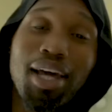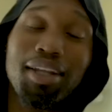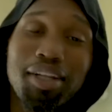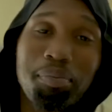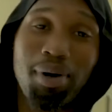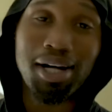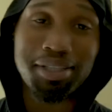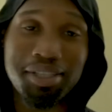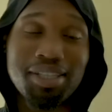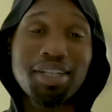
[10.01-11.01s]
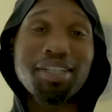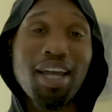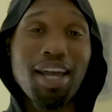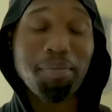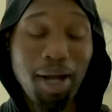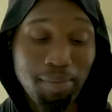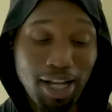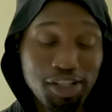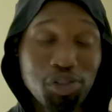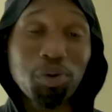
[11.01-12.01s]
Daily Deposits. Today, I'm coming
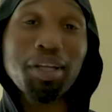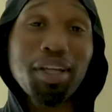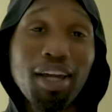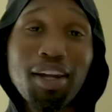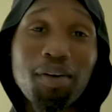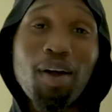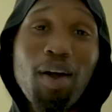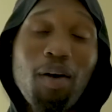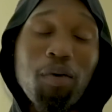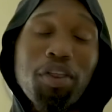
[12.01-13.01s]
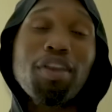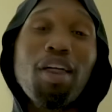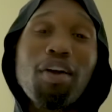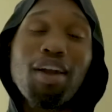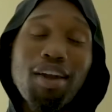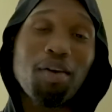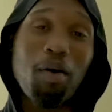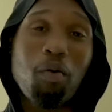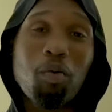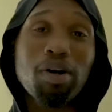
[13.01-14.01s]
at you again with another in
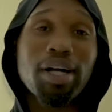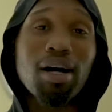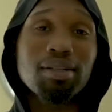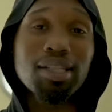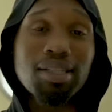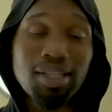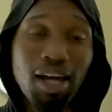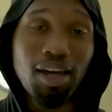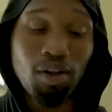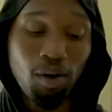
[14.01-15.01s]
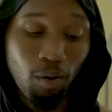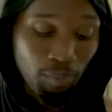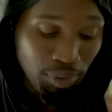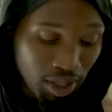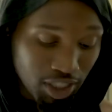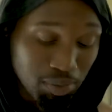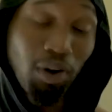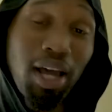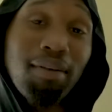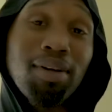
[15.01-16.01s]
home workout. Today, though,
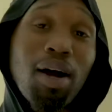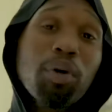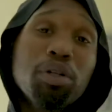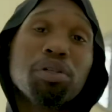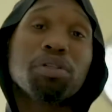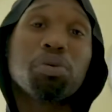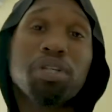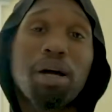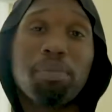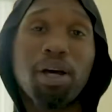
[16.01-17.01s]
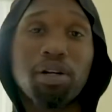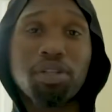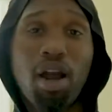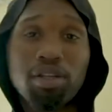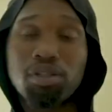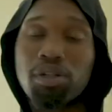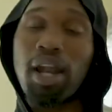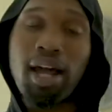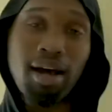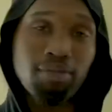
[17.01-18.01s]
small caveat, we're using two dumbbells, all right? So you
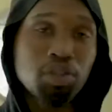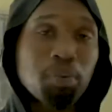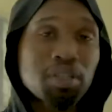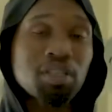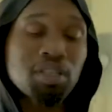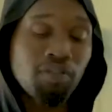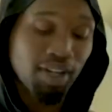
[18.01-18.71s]
gotta have two pieces of